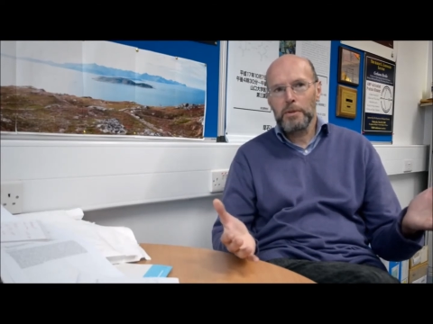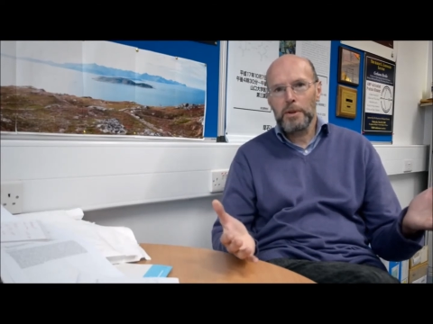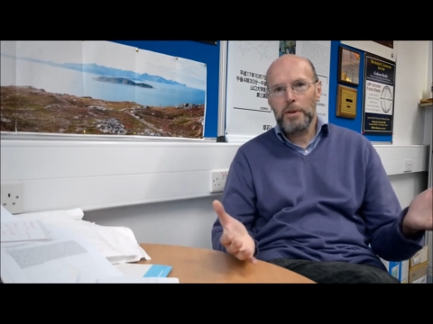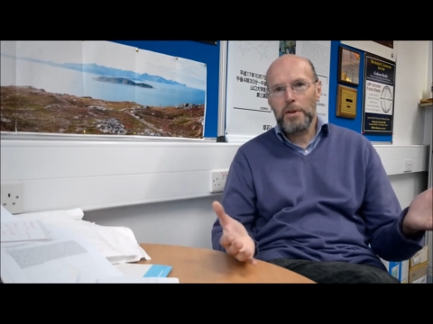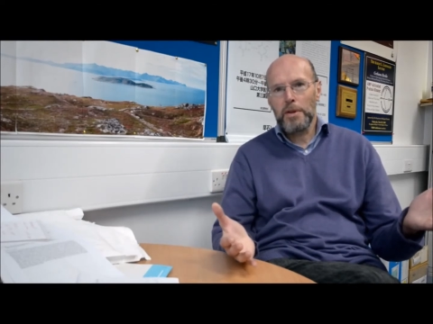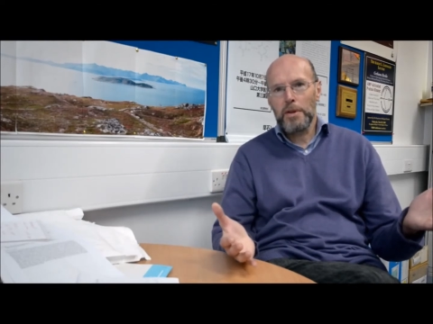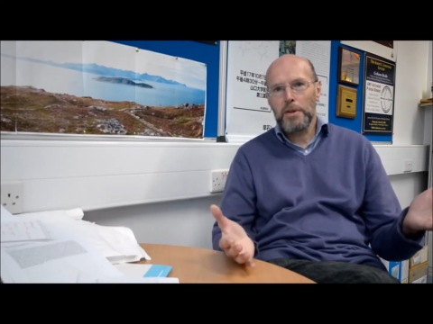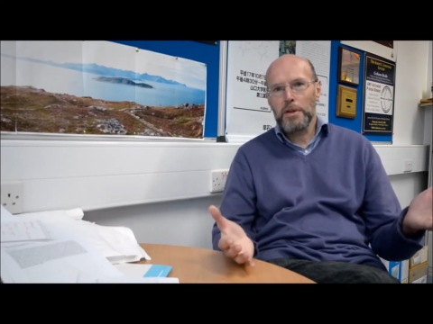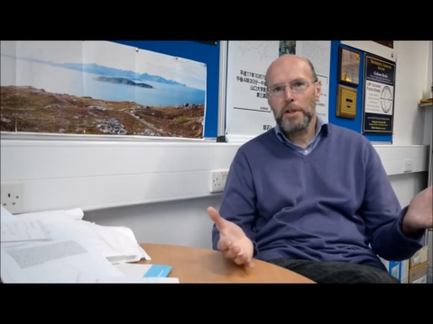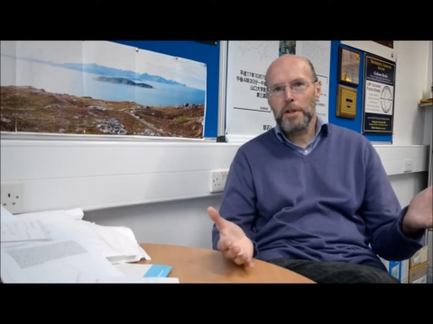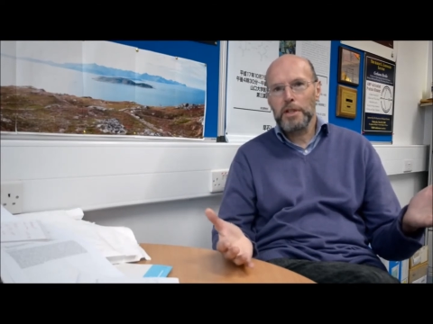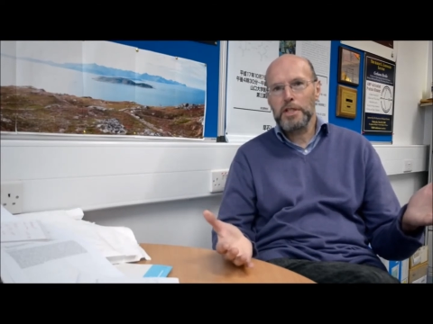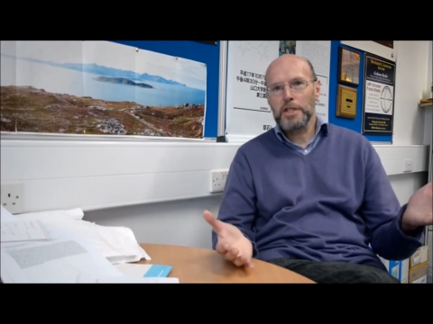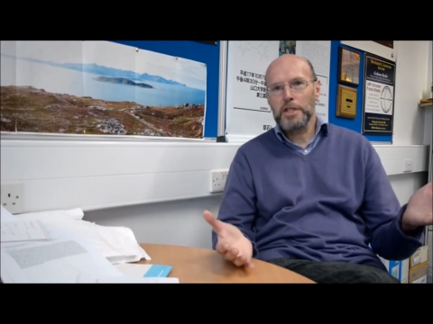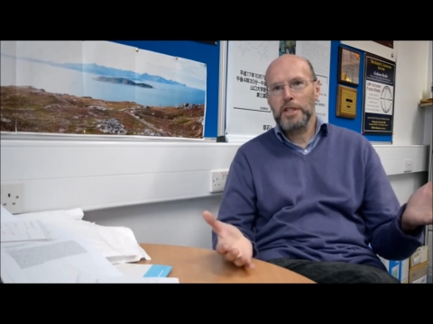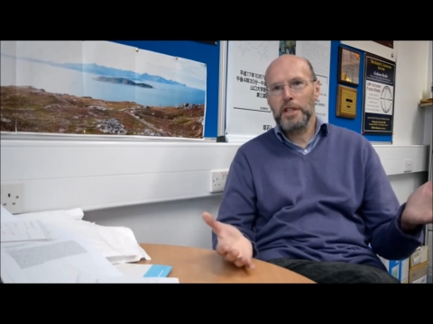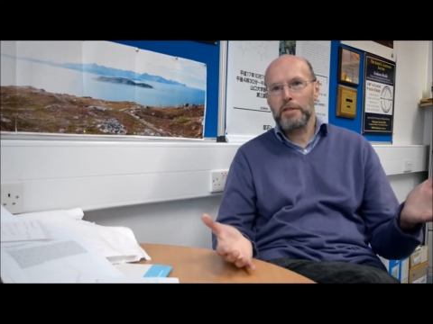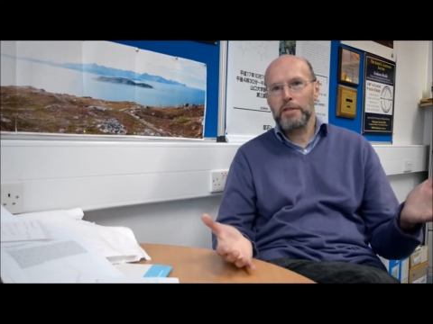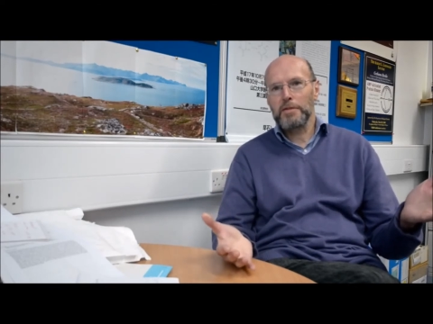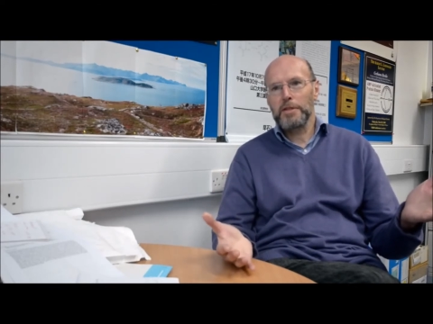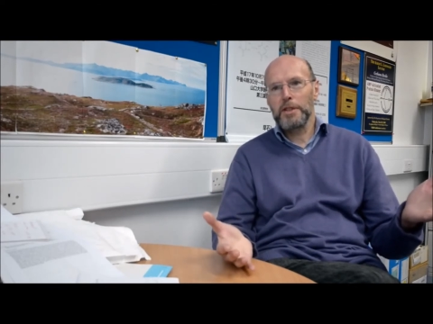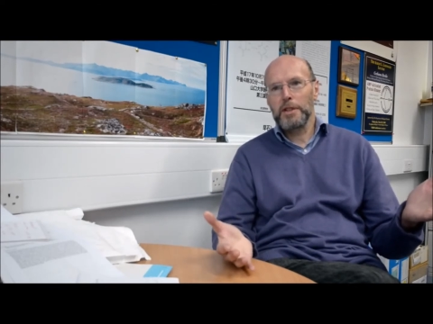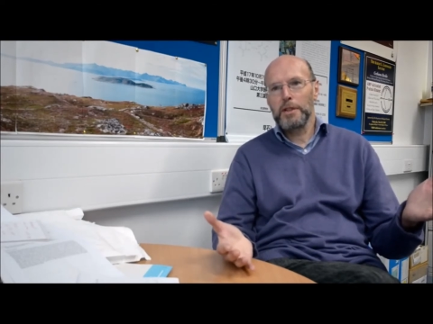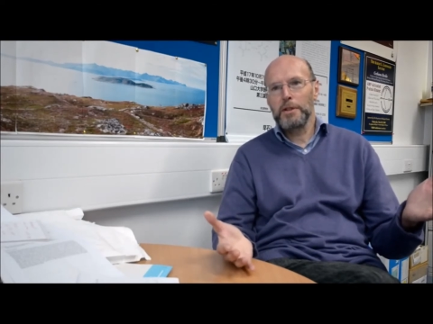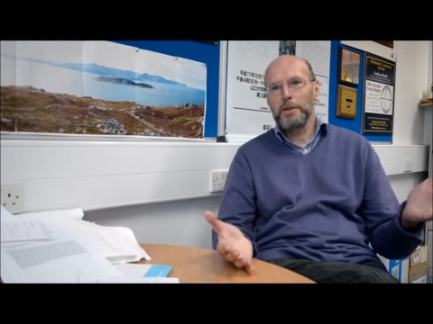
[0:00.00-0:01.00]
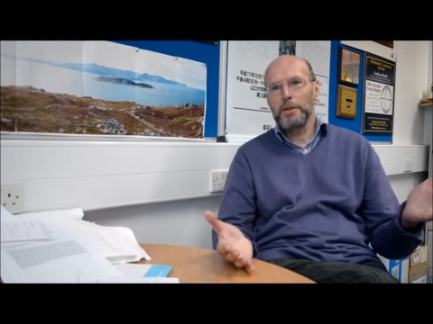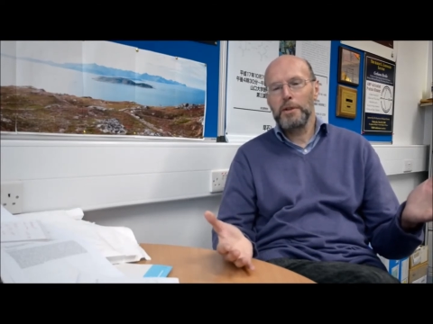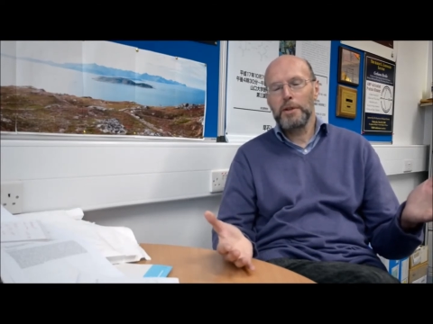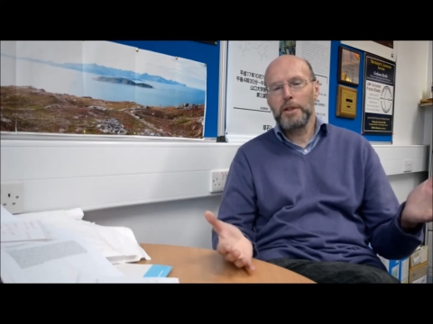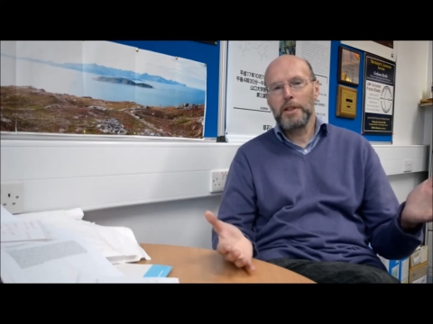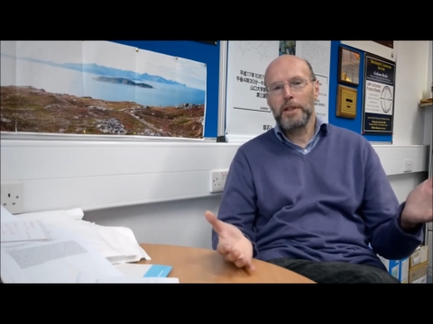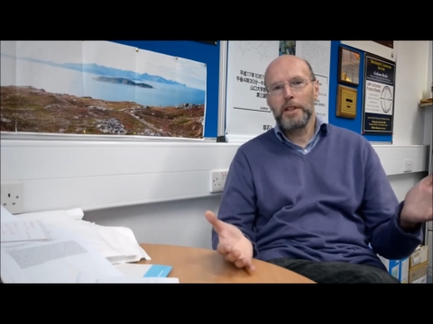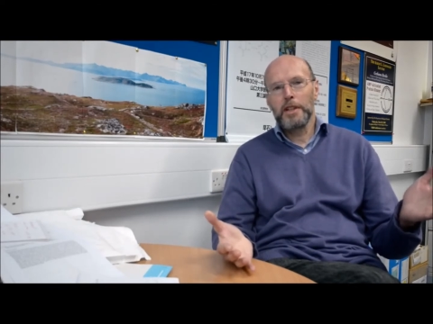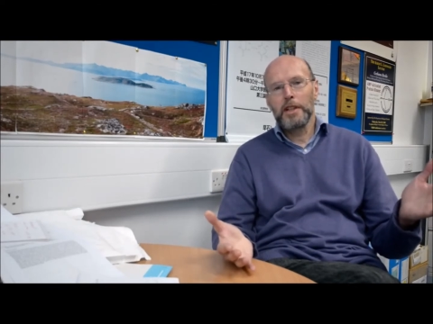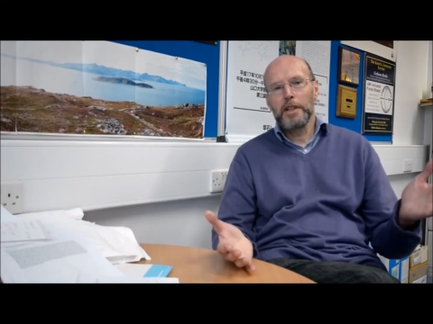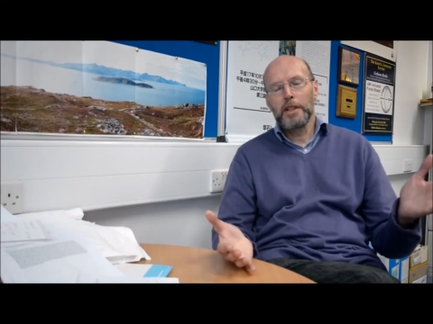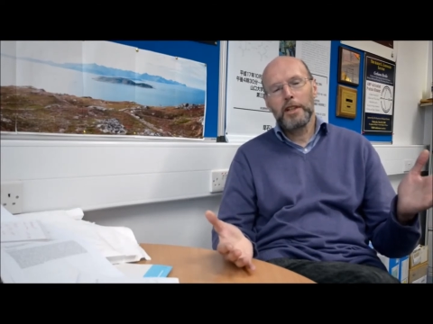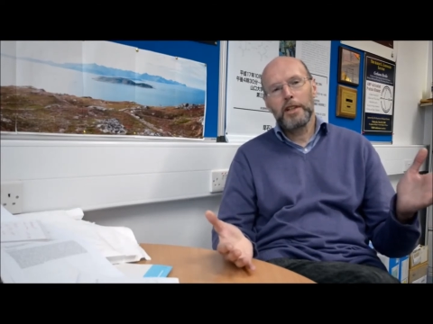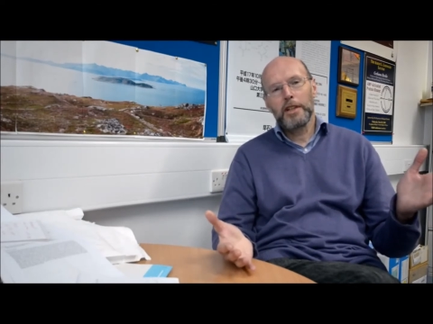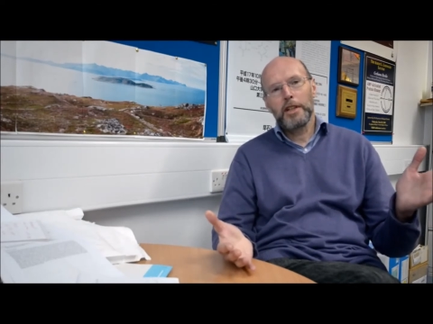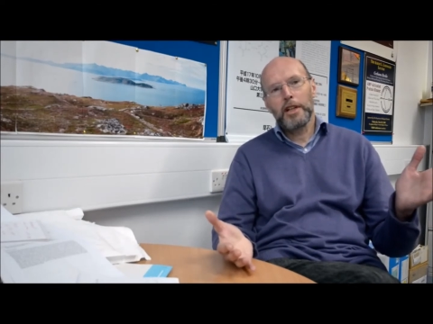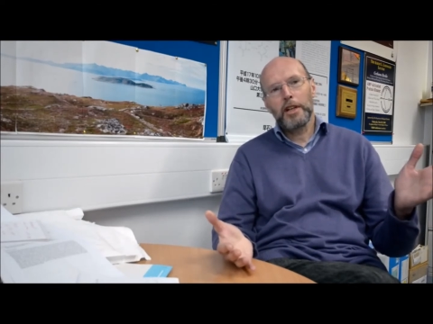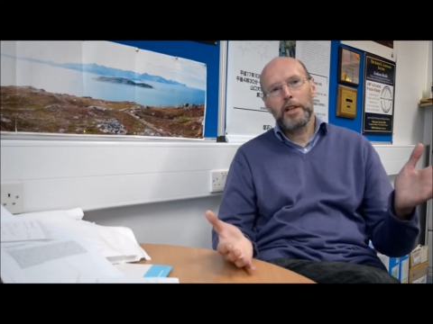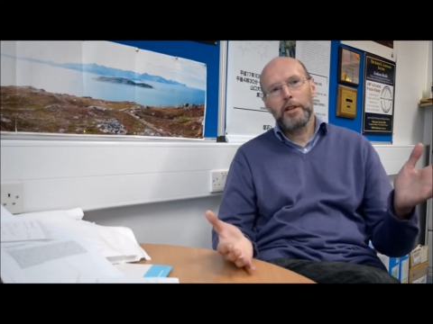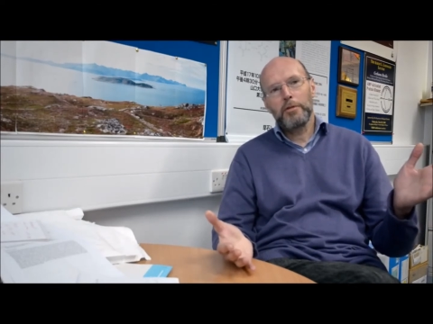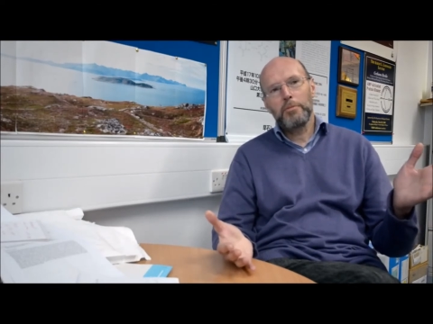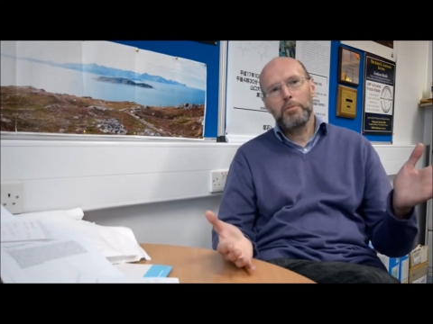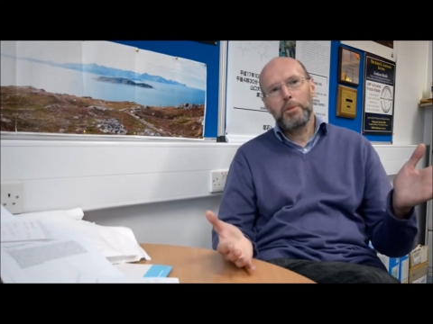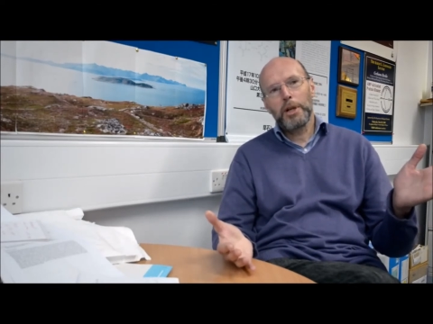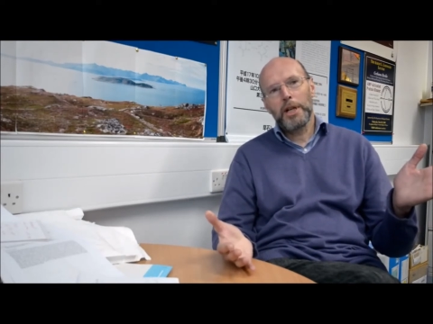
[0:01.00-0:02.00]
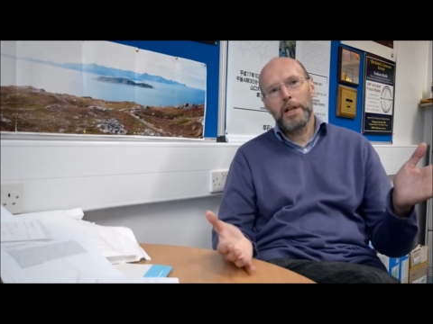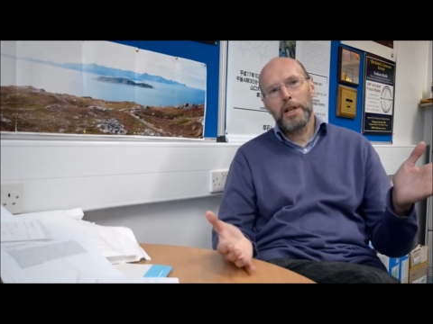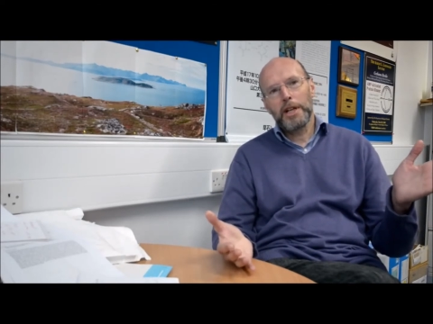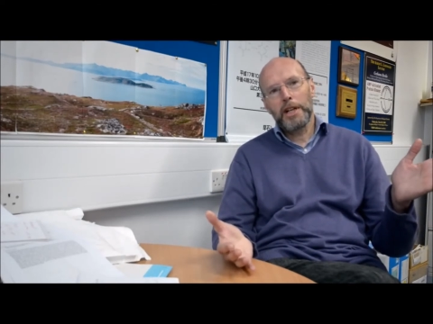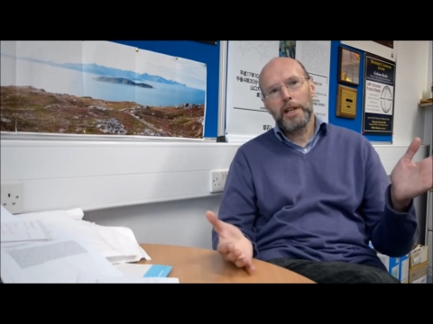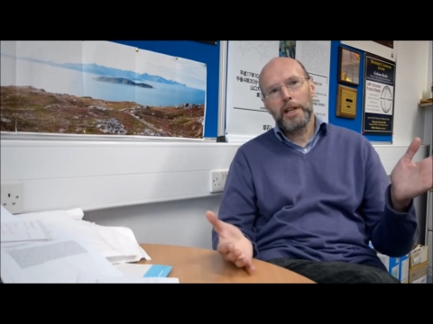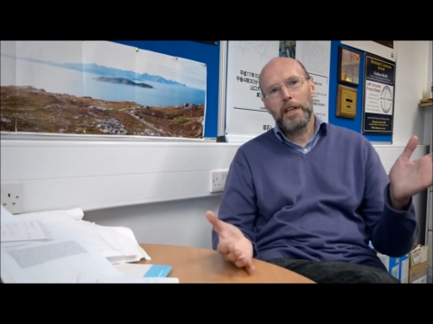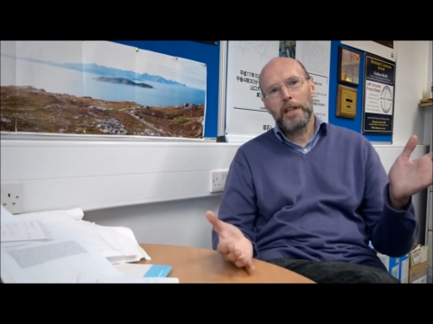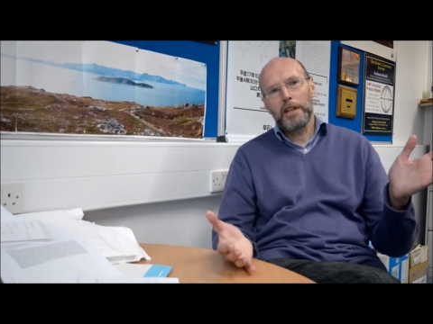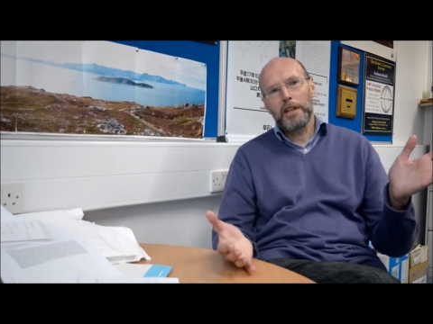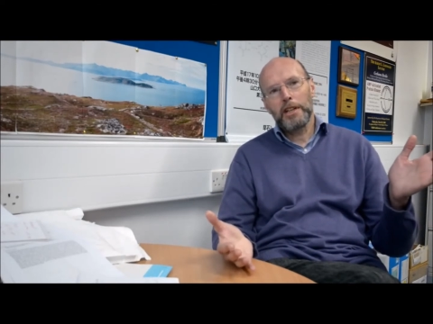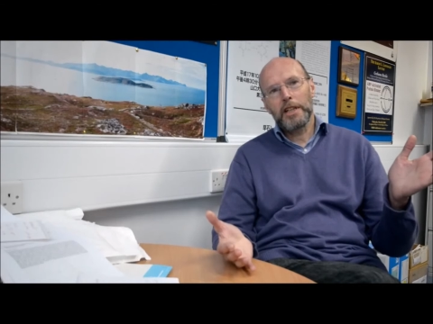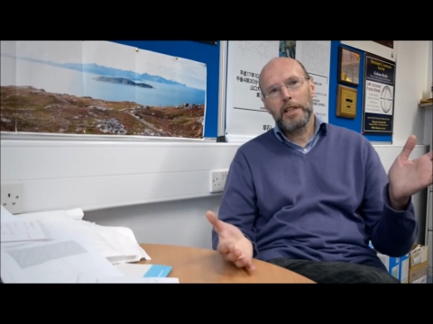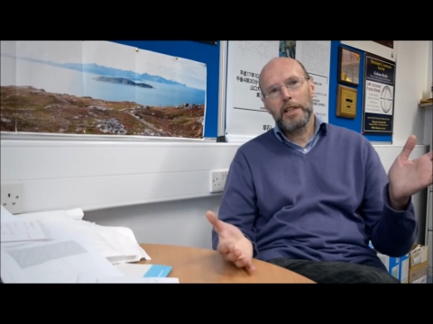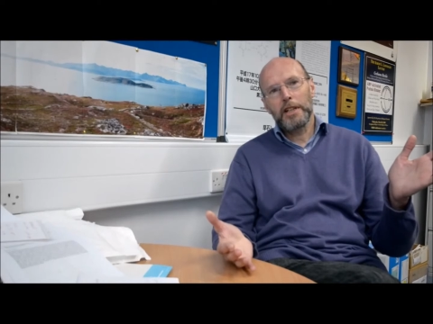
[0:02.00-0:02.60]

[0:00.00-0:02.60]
Thursday afternoon, and by